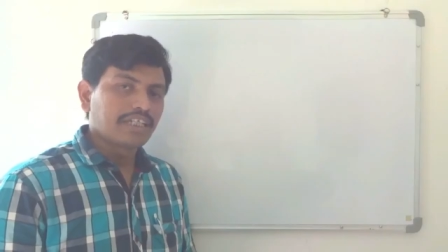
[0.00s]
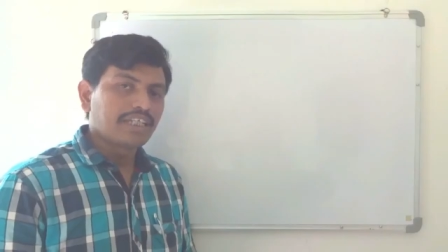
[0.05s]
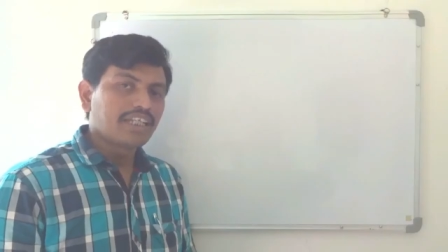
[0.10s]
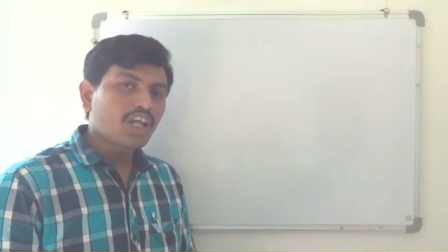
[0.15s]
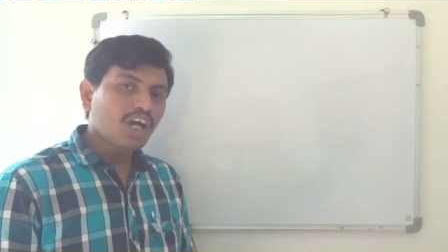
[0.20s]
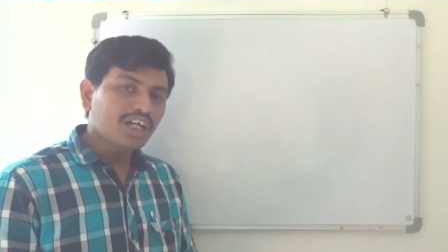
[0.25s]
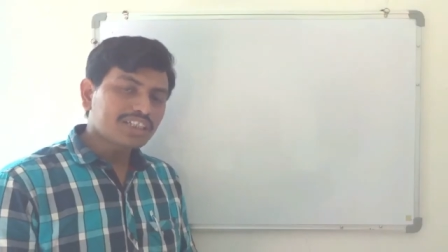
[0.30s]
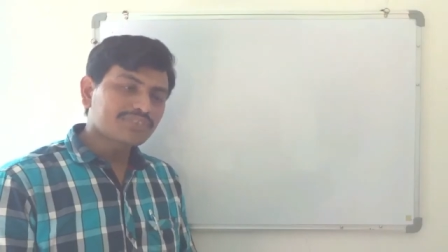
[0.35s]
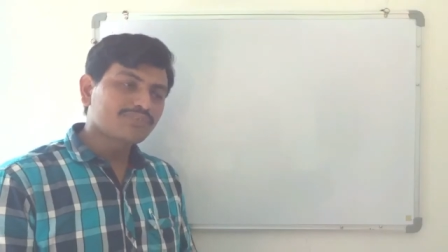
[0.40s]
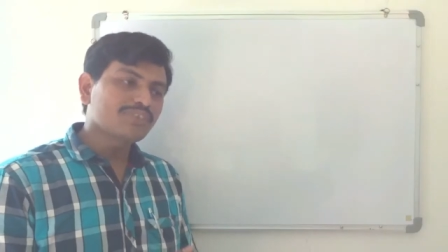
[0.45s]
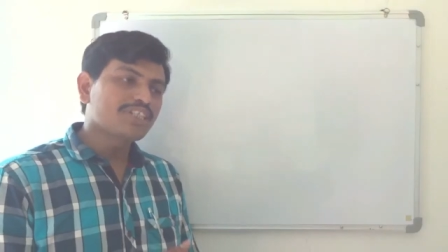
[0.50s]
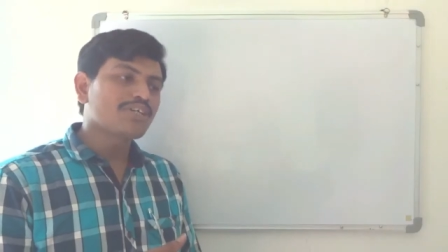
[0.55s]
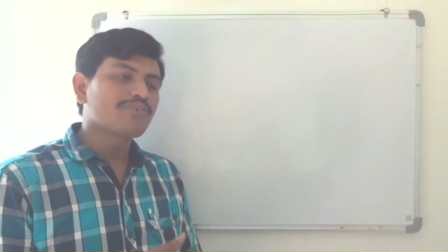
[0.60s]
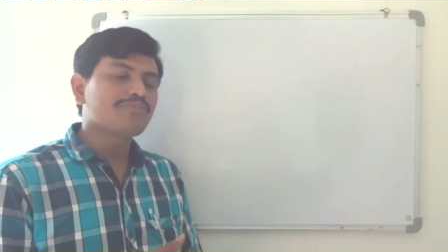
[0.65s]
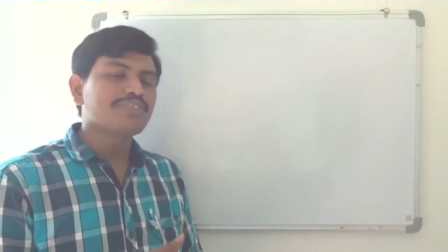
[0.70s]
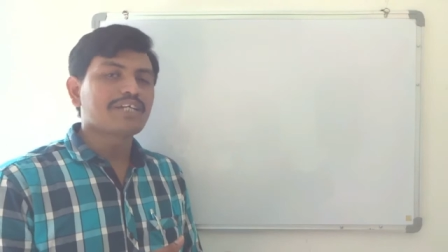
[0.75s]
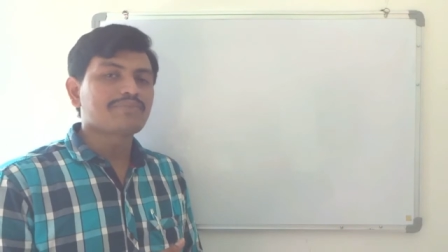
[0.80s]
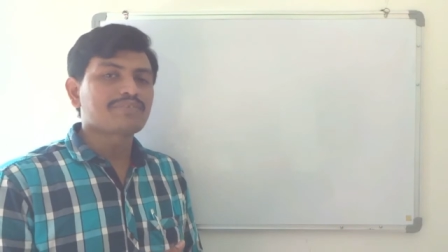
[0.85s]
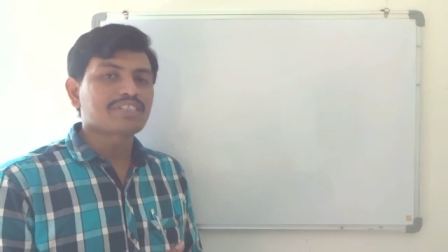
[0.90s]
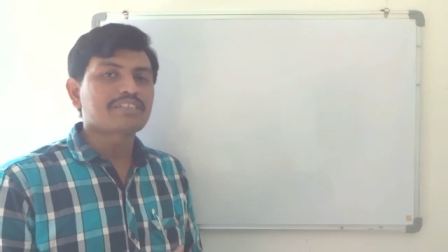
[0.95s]
Last video
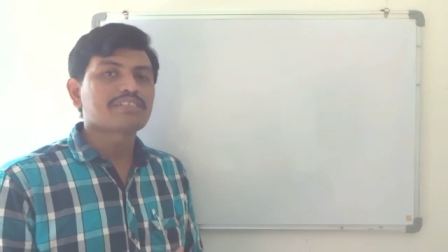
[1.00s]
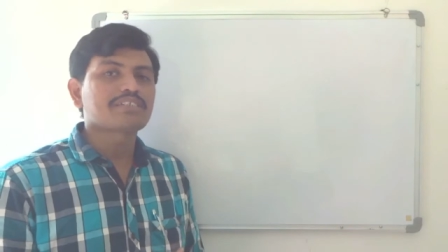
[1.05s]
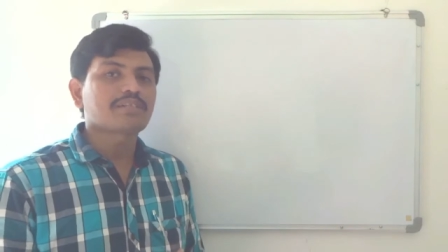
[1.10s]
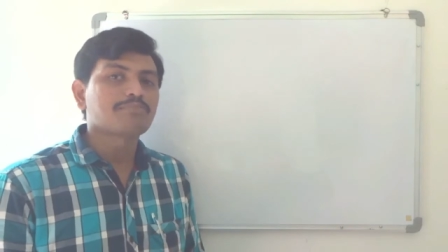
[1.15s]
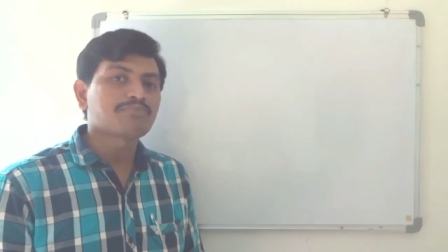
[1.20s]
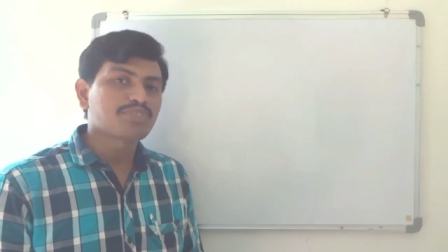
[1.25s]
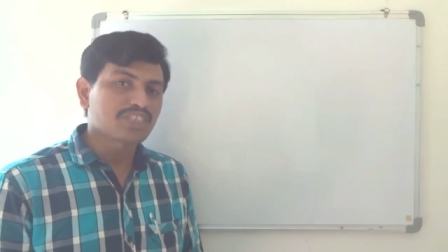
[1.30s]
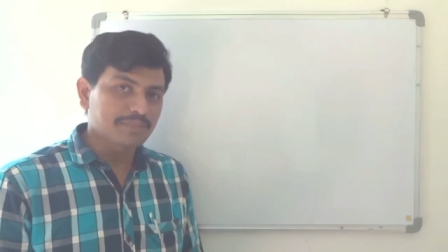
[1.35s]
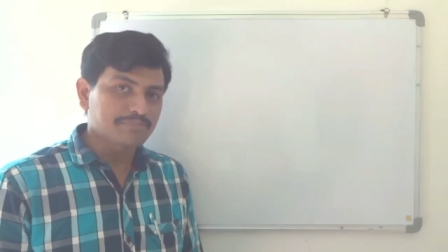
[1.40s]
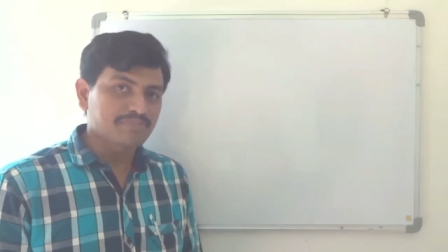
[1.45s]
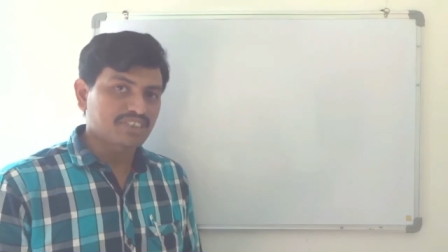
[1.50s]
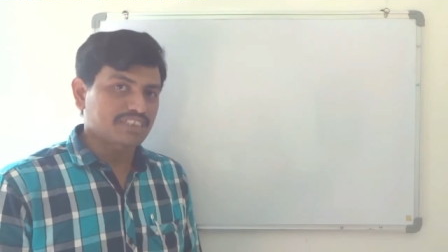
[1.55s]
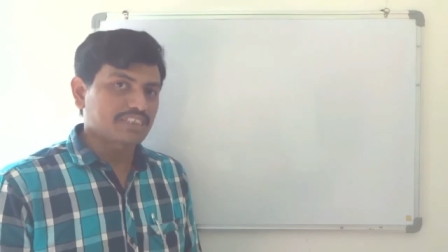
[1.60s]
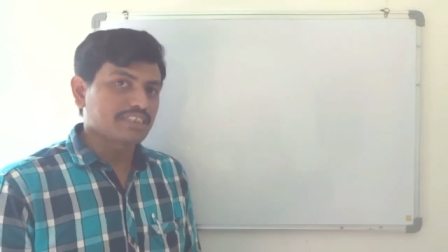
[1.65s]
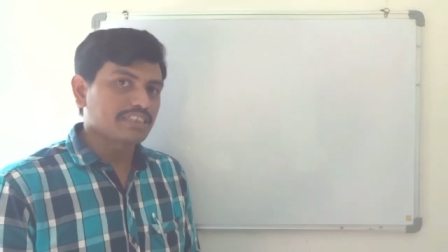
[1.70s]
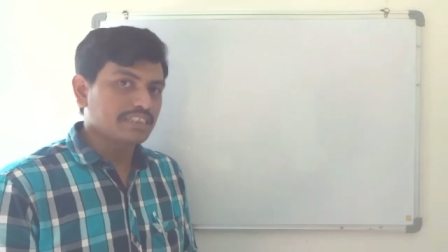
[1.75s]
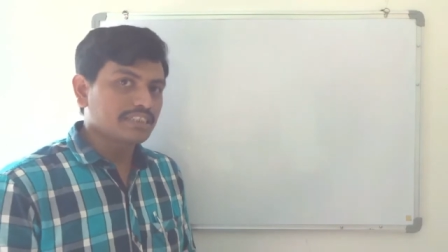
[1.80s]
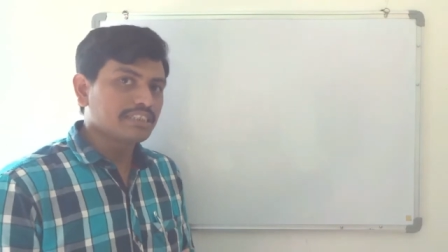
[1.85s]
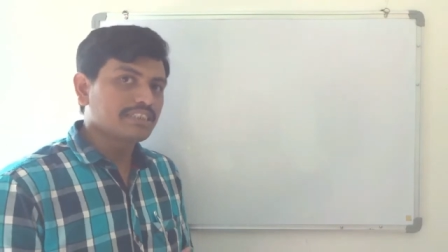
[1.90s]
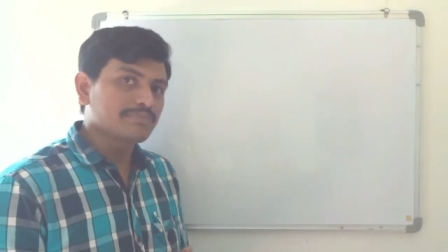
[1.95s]
we have seen some tips
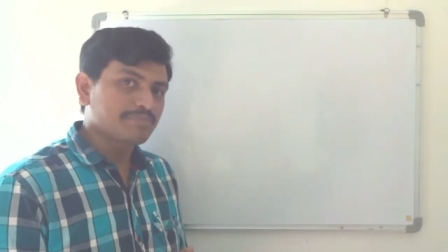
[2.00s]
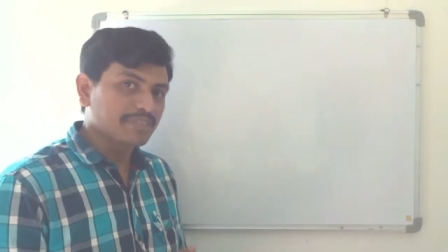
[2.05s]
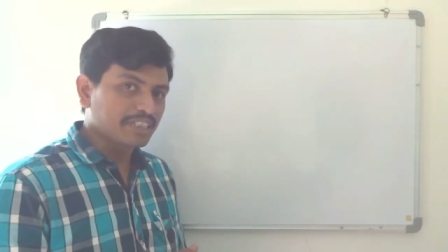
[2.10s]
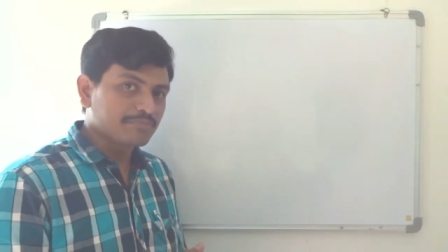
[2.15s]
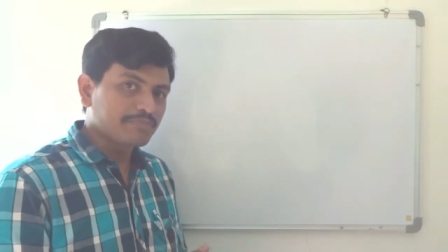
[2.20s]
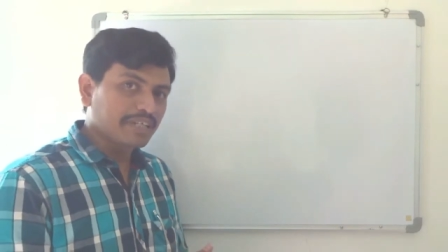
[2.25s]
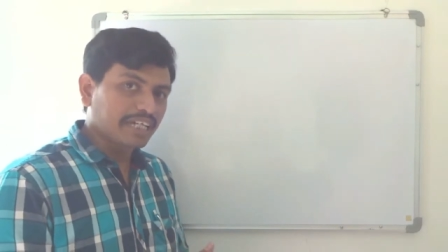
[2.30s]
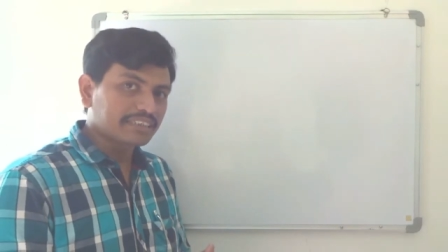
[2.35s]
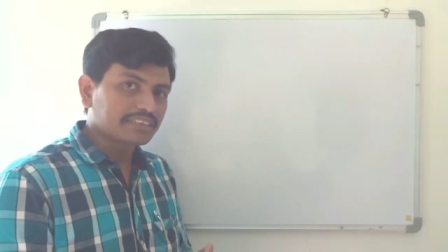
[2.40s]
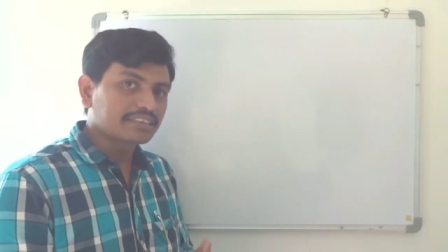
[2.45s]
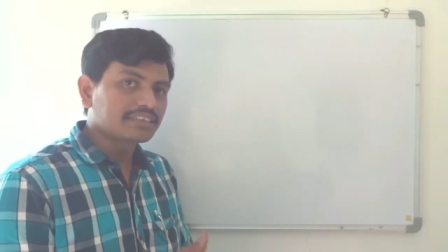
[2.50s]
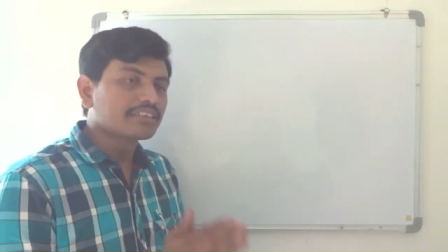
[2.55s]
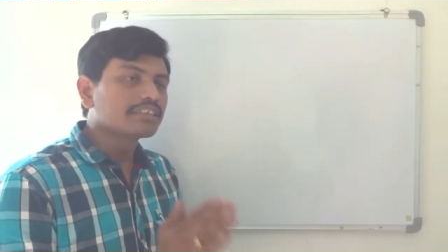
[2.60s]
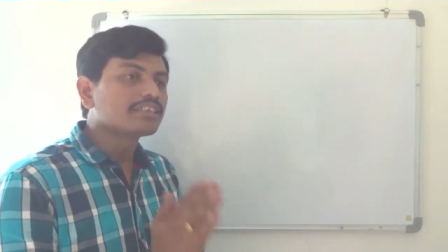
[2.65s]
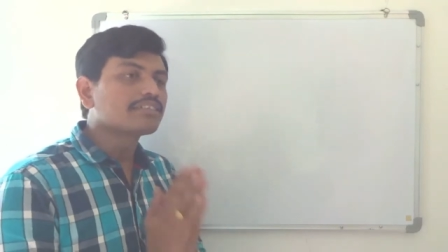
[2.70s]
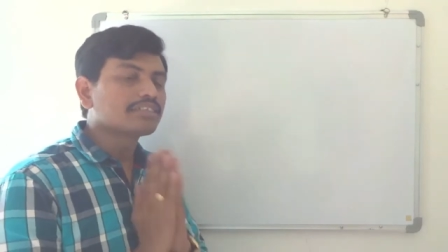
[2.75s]
in speed maths.